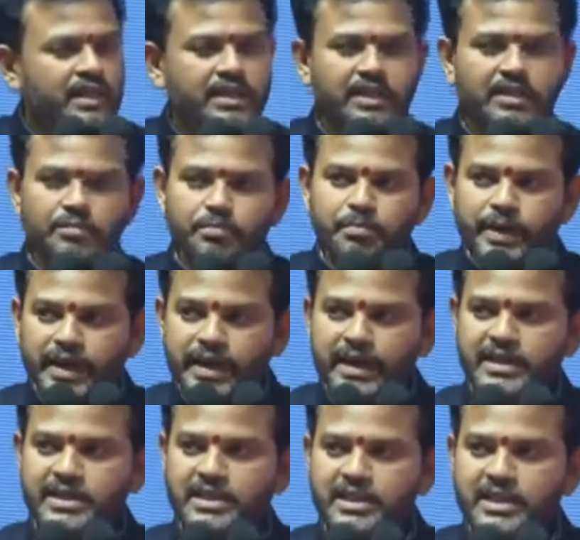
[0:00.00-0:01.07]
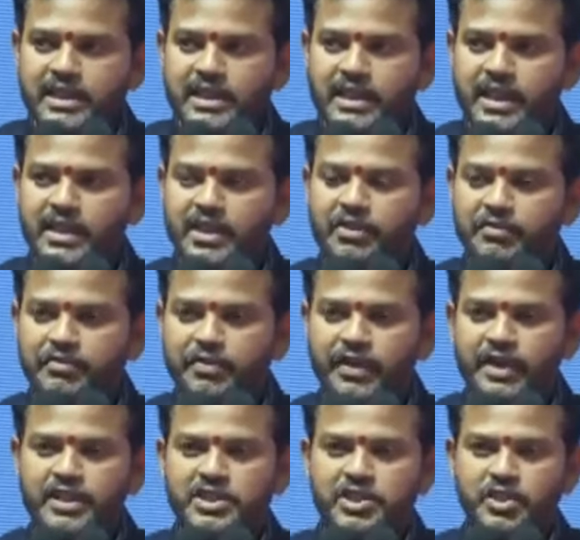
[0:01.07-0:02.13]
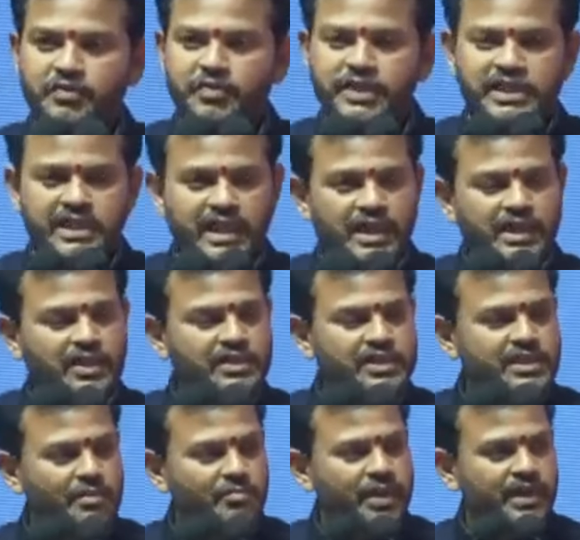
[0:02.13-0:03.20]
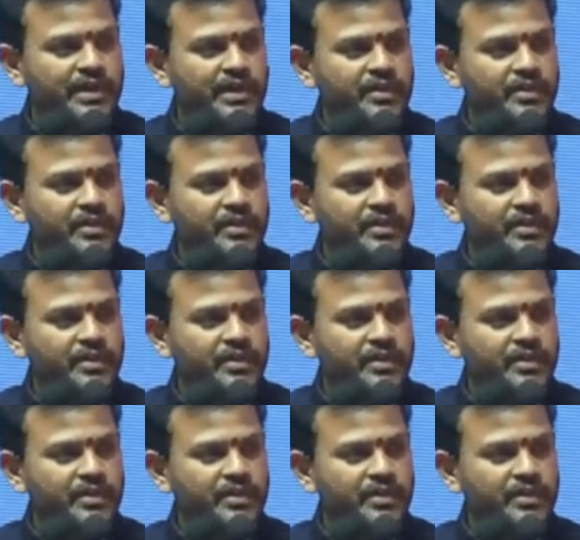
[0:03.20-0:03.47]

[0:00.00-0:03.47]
the biggest and the first of its kind summit